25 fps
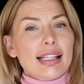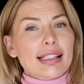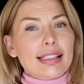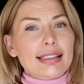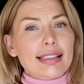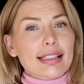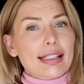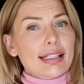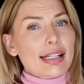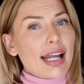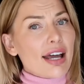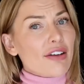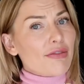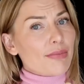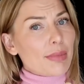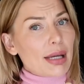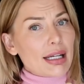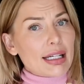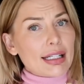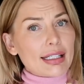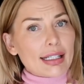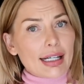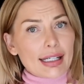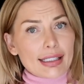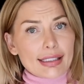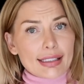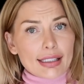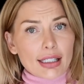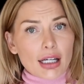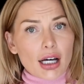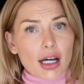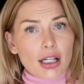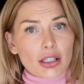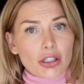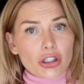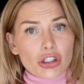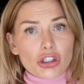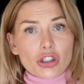They didn't have many nice
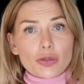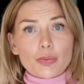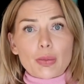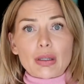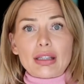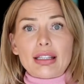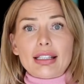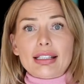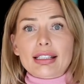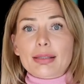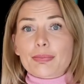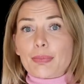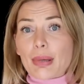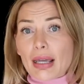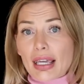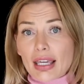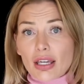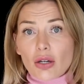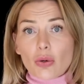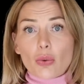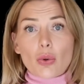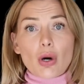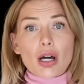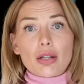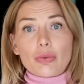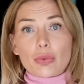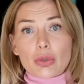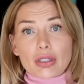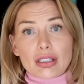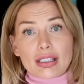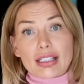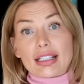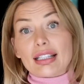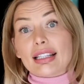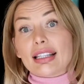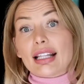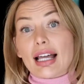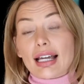colors, but this pink one was
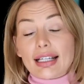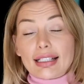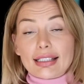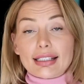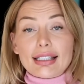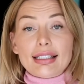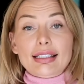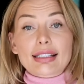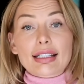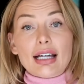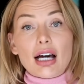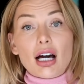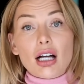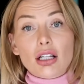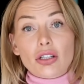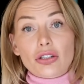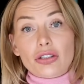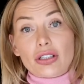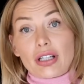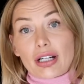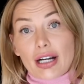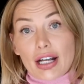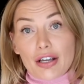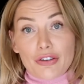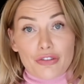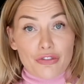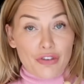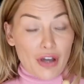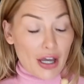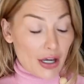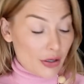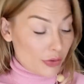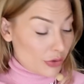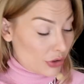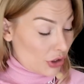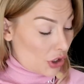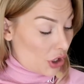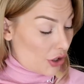the nicest color that I
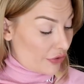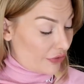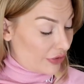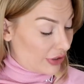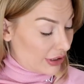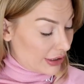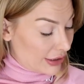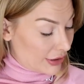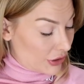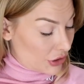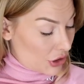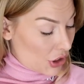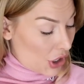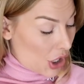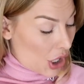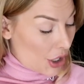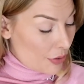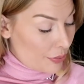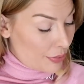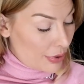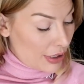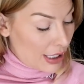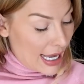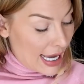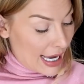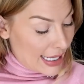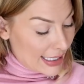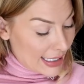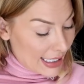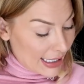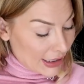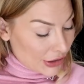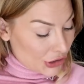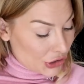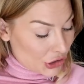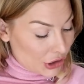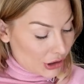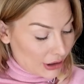found of this top. And
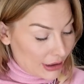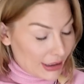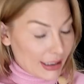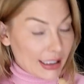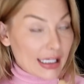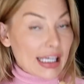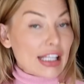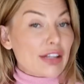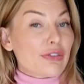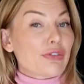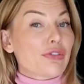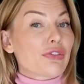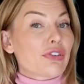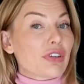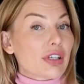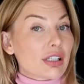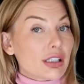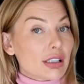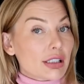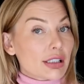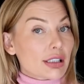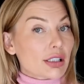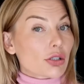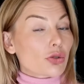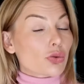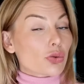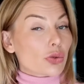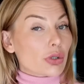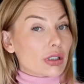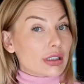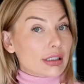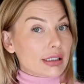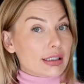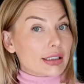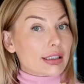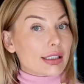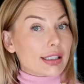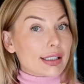actually, it feels
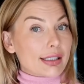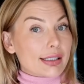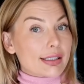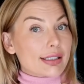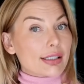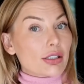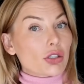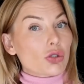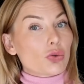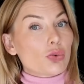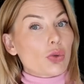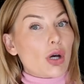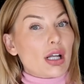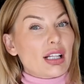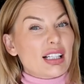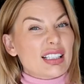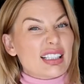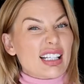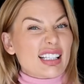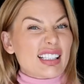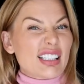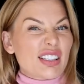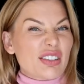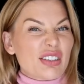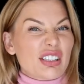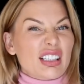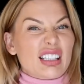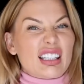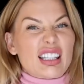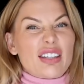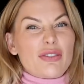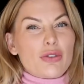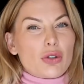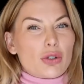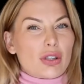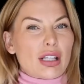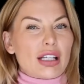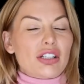really nice as well. It doesn't
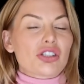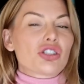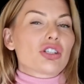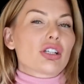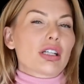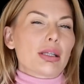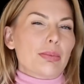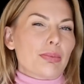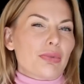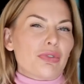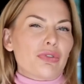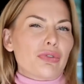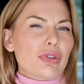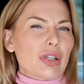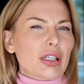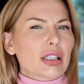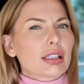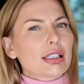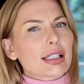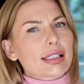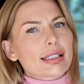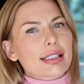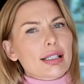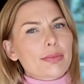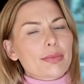give you that cheap feel that